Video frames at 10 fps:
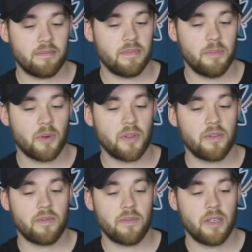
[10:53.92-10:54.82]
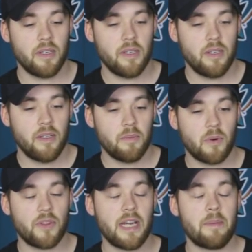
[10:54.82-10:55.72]
Be more than
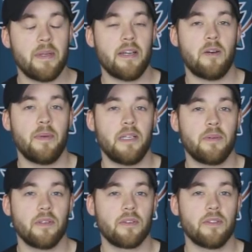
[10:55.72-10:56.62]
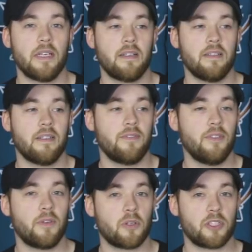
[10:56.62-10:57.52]
happy to help anyone learn how to, a
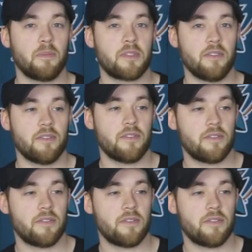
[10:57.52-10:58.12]
few Photoshop skills.